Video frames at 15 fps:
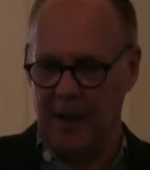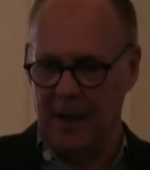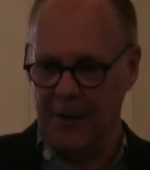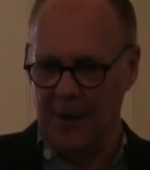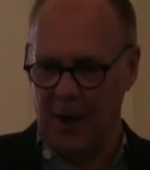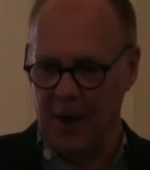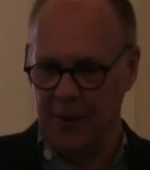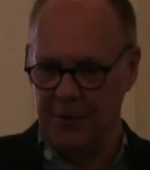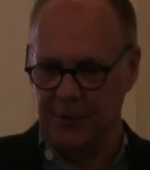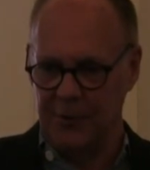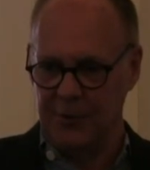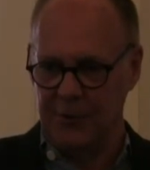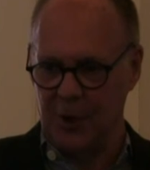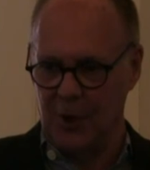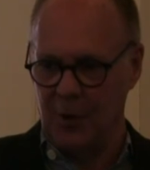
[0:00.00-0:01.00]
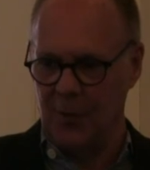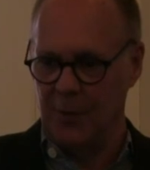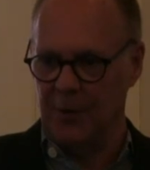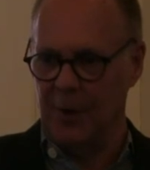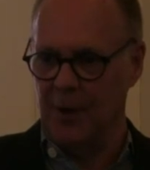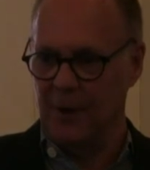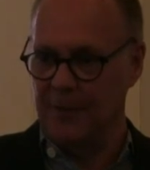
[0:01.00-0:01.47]
an
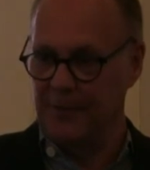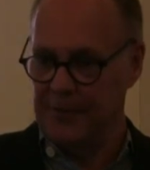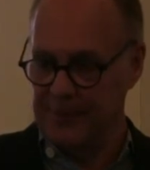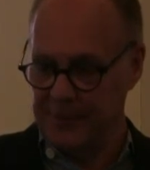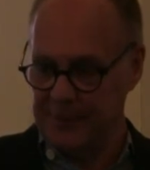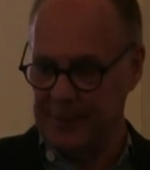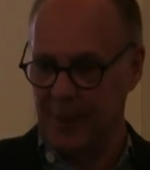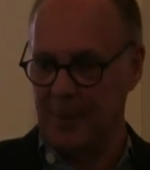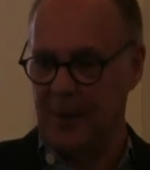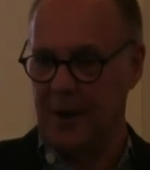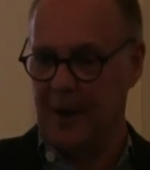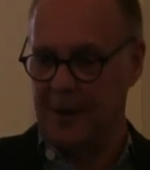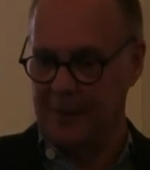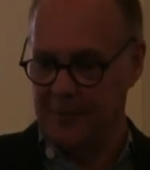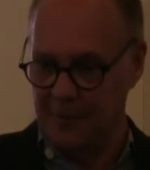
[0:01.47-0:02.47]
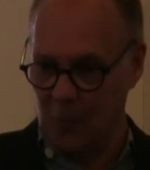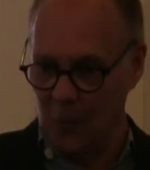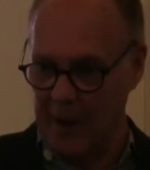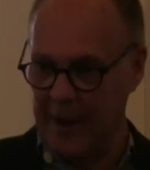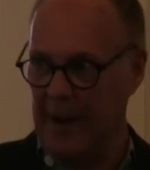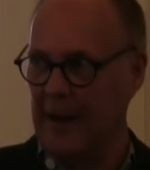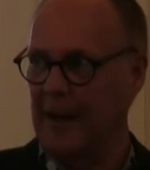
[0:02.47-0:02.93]
undertone of some kind of
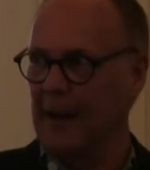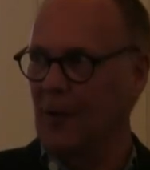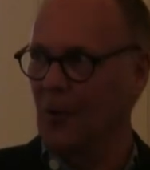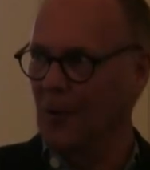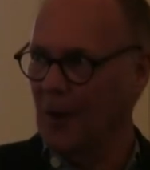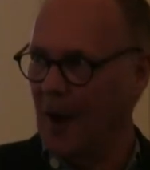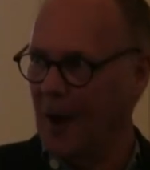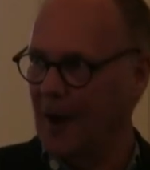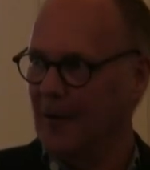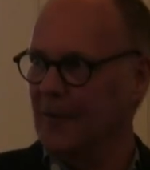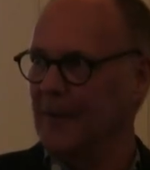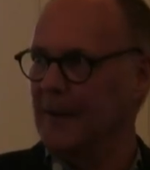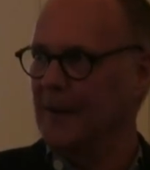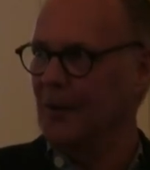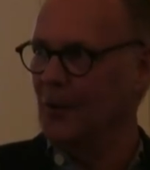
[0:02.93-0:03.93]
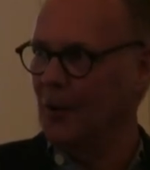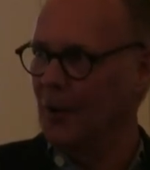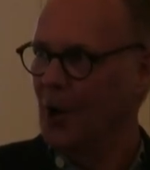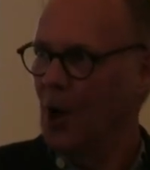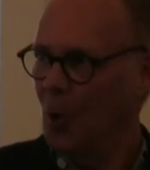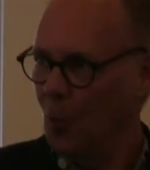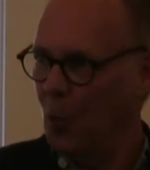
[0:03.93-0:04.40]
winking or irony or
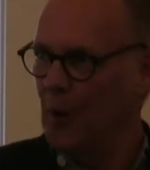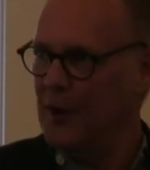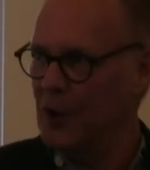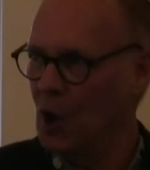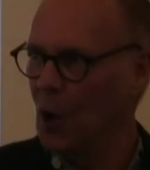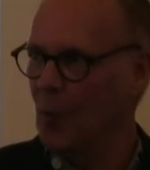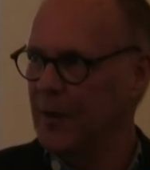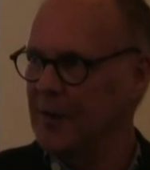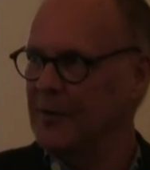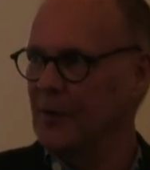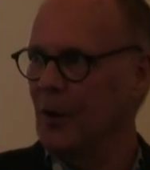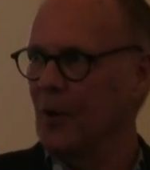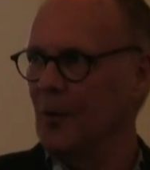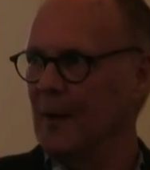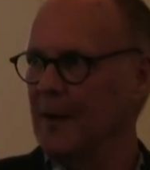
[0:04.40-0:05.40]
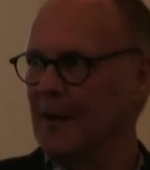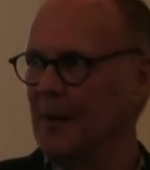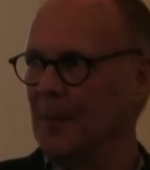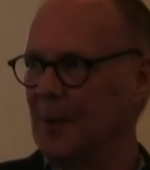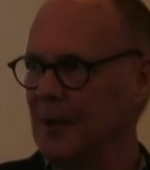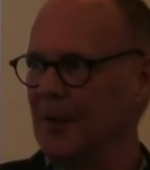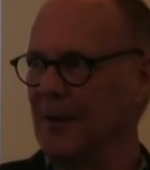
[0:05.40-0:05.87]
we know this already,
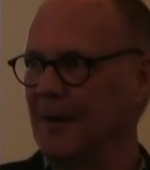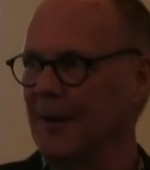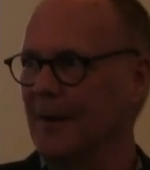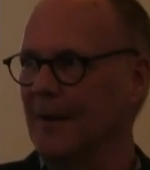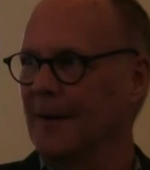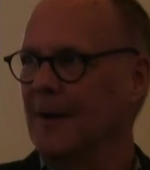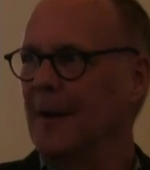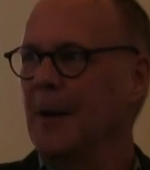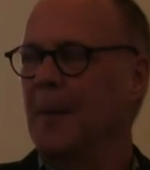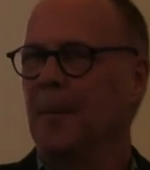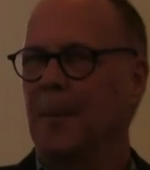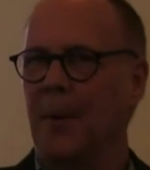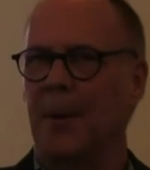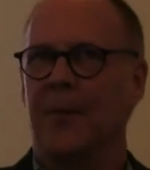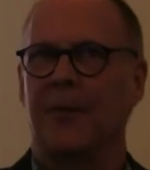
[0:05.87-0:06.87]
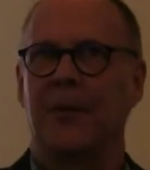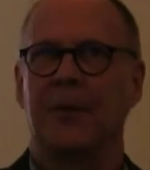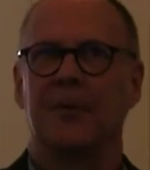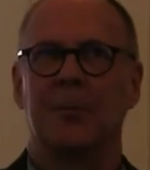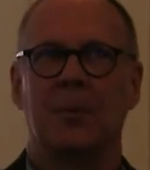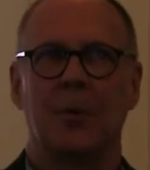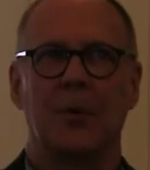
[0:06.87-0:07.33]
been there. But
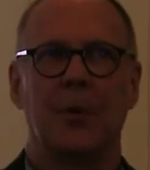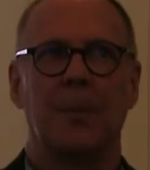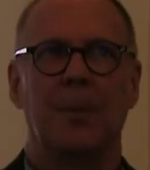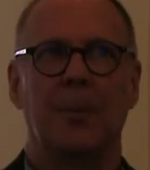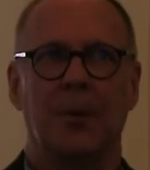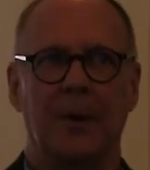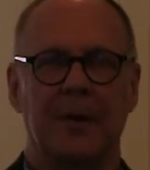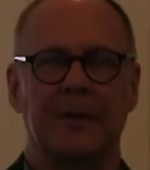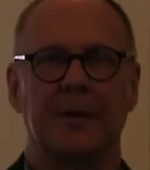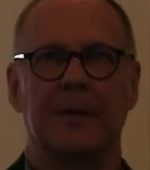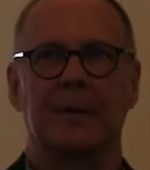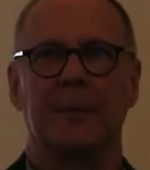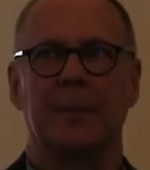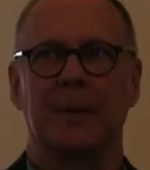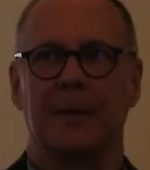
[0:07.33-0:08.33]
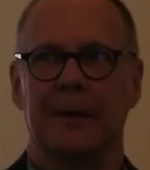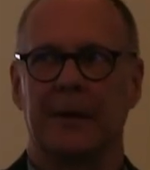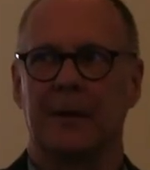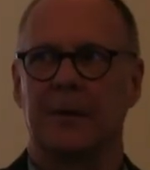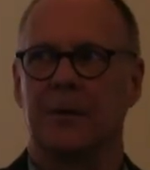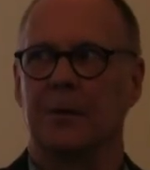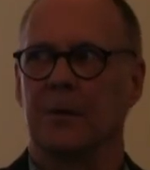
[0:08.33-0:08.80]
there's more pointed
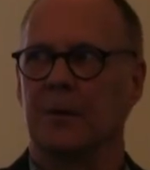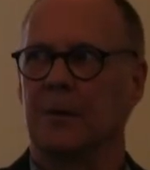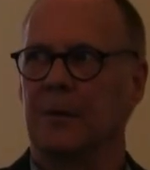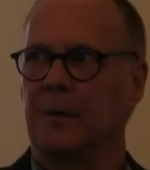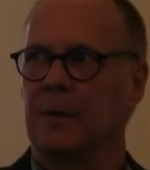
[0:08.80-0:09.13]
political